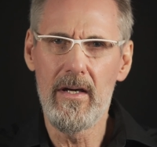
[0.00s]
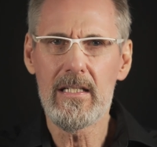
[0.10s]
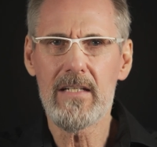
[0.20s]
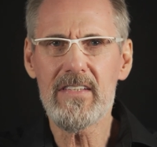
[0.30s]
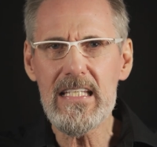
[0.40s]

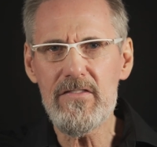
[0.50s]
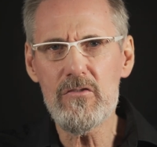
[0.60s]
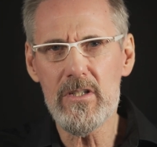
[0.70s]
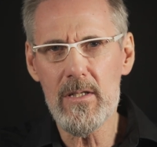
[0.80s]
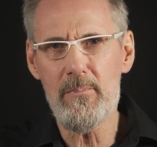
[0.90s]
and I've even
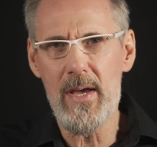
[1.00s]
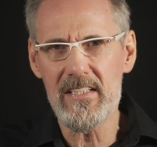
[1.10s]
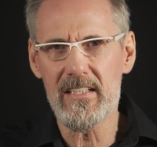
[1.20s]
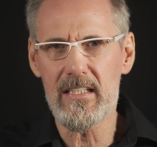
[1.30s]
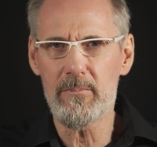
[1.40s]
written a
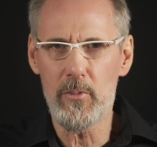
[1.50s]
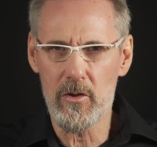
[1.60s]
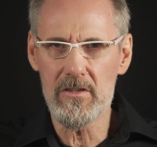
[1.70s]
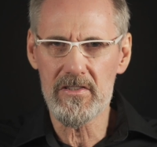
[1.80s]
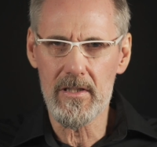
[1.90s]
best-selling
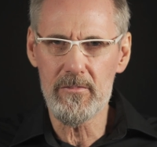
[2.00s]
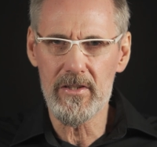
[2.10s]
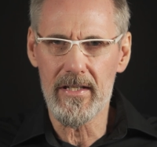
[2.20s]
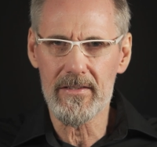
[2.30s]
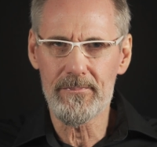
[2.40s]
book on the
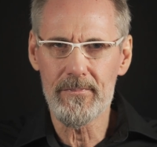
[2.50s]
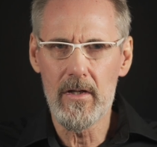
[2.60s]
subject.